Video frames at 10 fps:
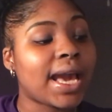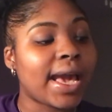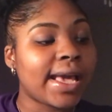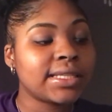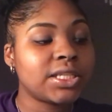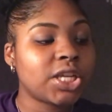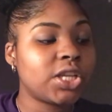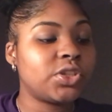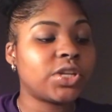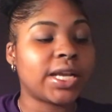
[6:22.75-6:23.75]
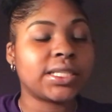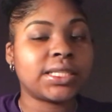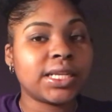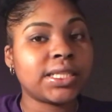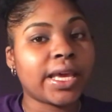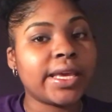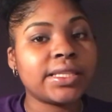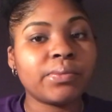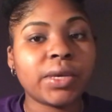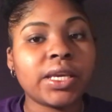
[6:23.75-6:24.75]
I suggest you try to stick to A's
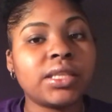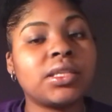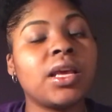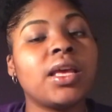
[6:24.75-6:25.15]
and B's.